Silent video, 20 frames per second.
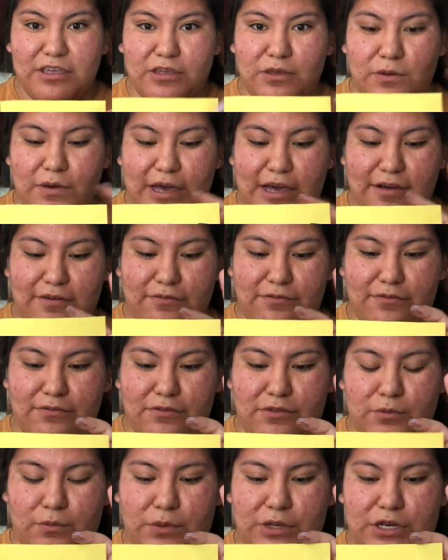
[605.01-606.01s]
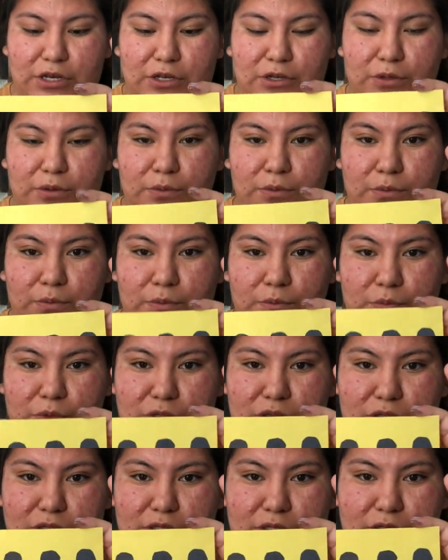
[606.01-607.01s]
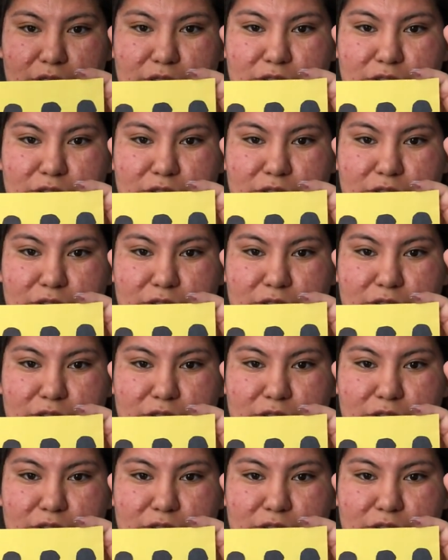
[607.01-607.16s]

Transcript: You have the window with the